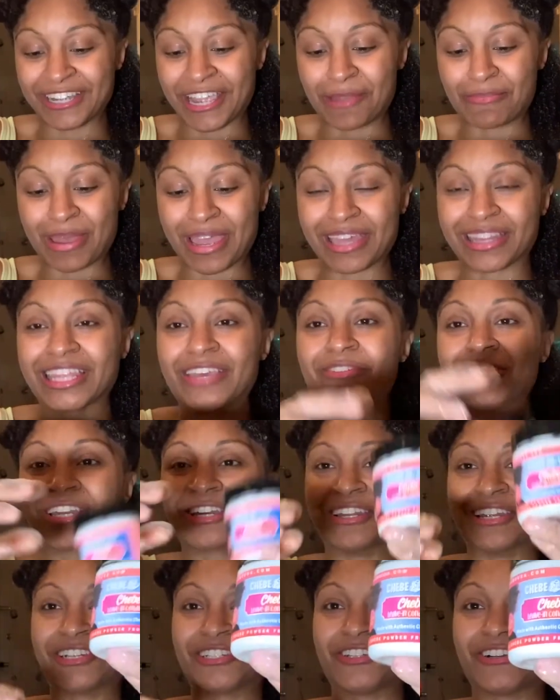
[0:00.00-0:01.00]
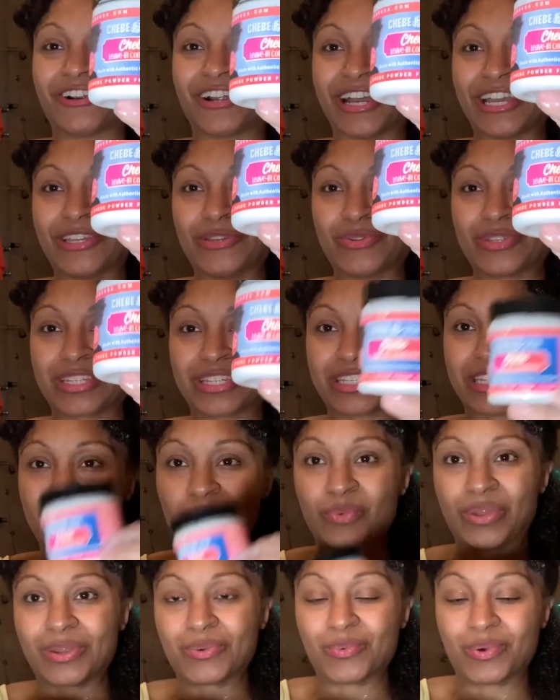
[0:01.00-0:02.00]
Chebe leave-in conditioner. I use this in
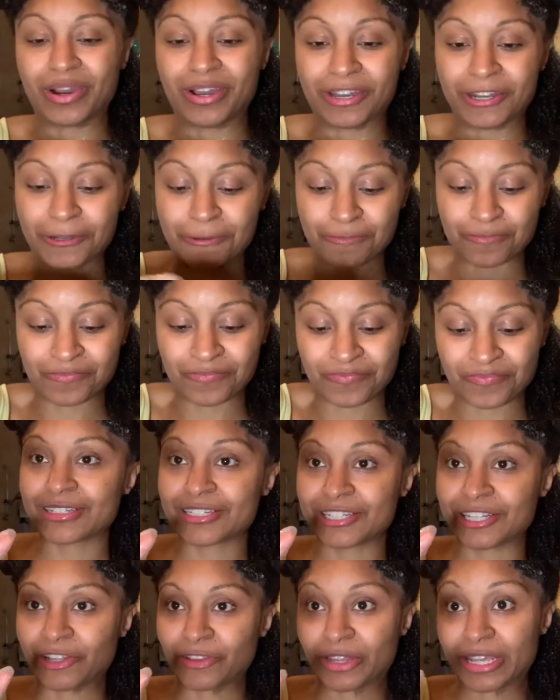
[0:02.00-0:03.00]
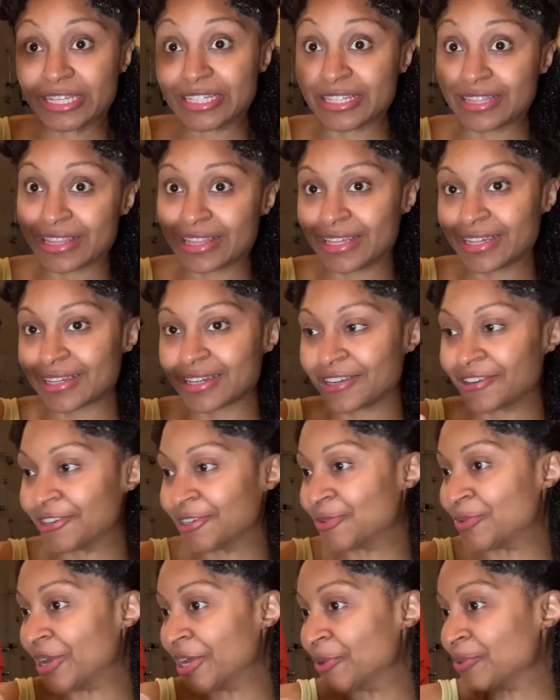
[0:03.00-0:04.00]
week 1. Still nice and thick. I don't know
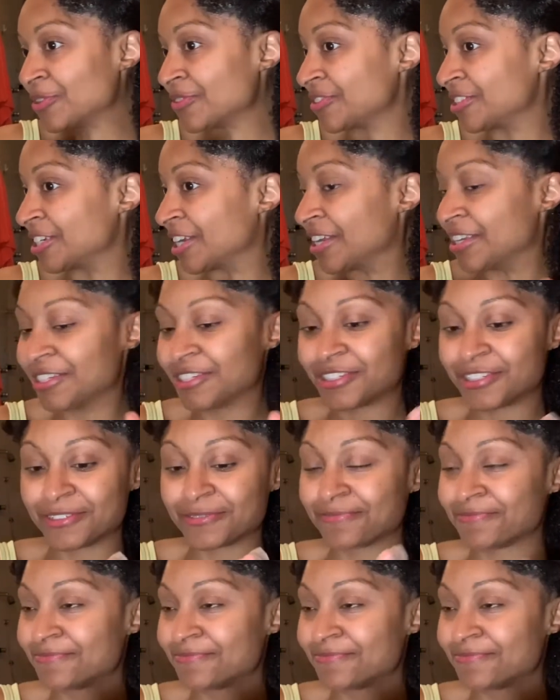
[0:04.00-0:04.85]
why it would have changed.